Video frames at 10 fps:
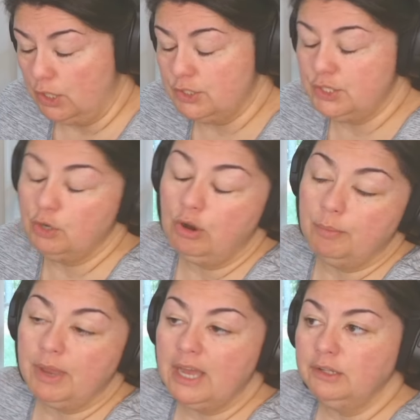So I'm
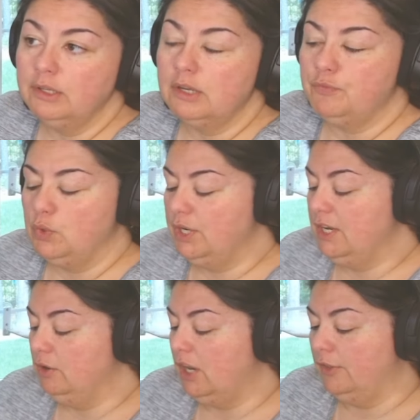kind of looking forward to
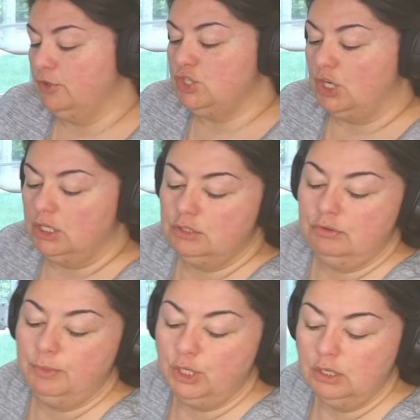hearing other songs
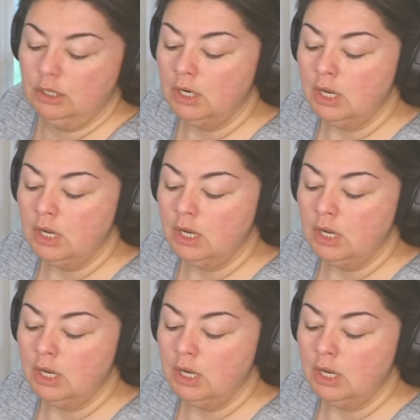from her